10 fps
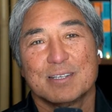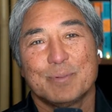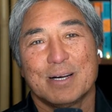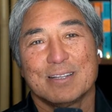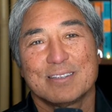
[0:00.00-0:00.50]

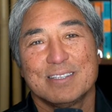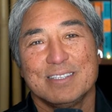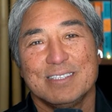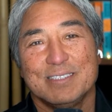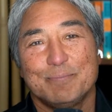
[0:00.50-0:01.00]
about
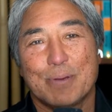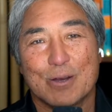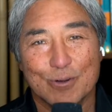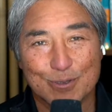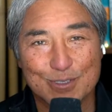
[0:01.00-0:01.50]
the
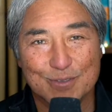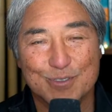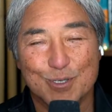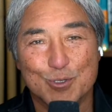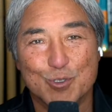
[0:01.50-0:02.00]
perils
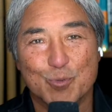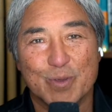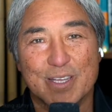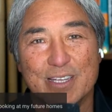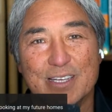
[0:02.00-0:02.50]
of social
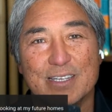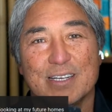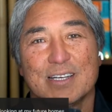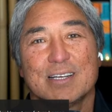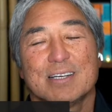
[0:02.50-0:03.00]
media.